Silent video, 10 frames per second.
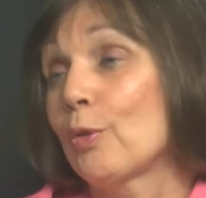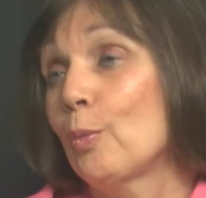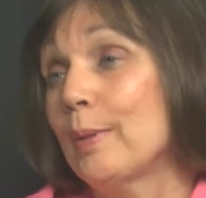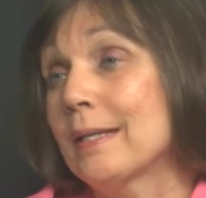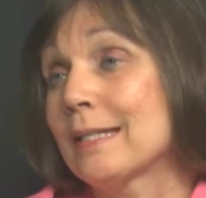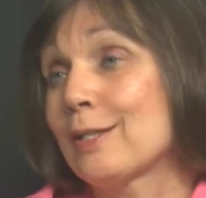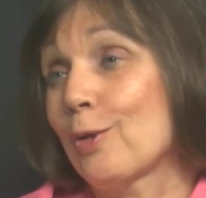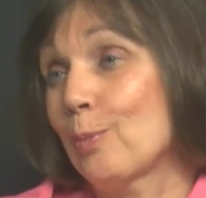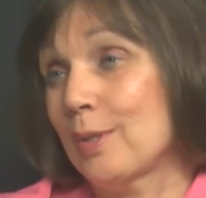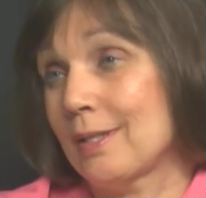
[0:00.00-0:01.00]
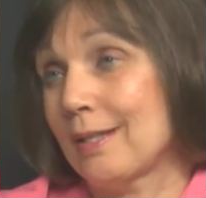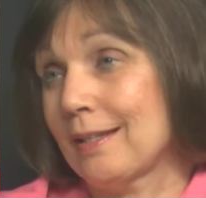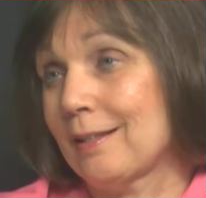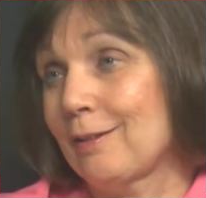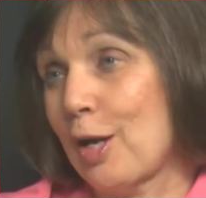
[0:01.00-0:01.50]
you being so busy
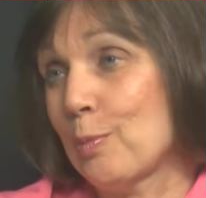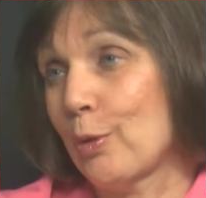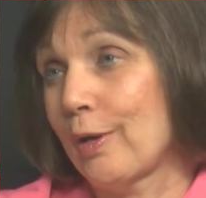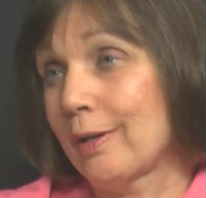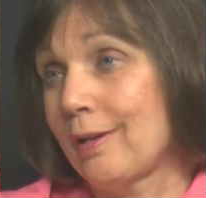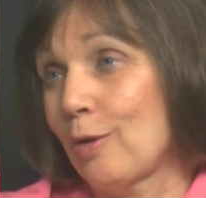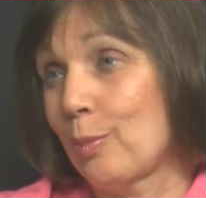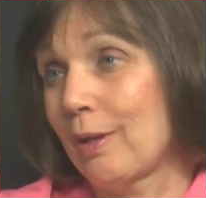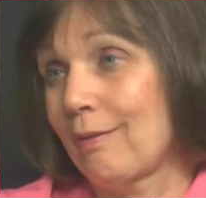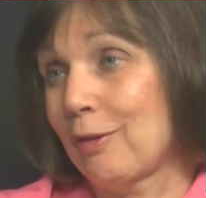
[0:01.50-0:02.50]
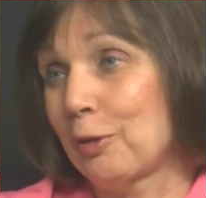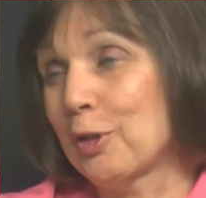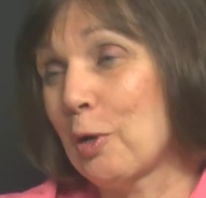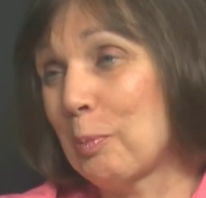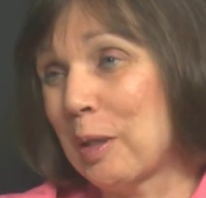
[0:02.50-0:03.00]
at the library and helping a lot of
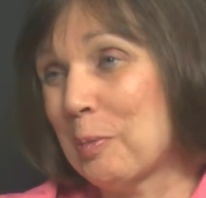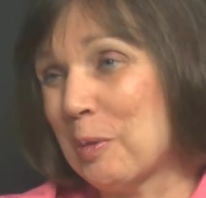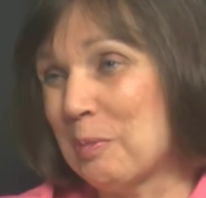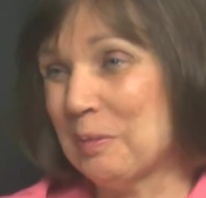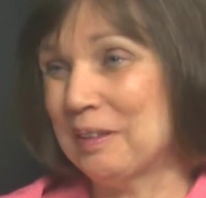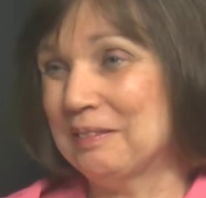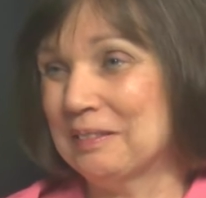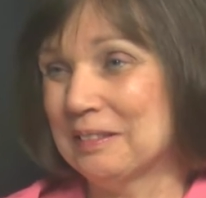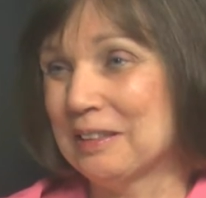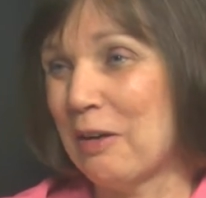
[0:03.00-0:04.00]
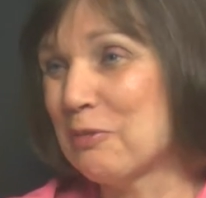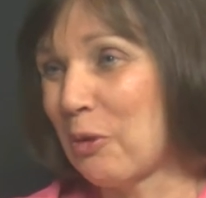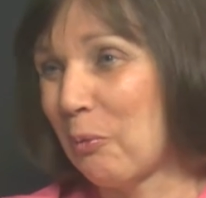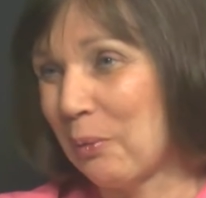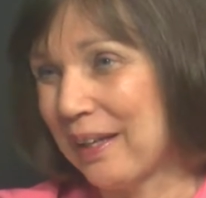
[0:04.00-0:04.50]
young people love
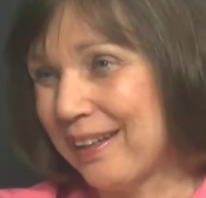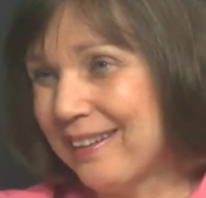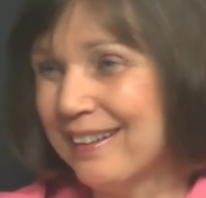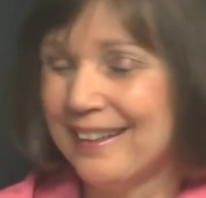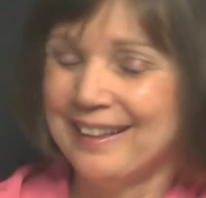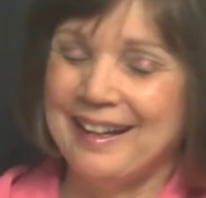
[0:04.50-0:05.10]
to read,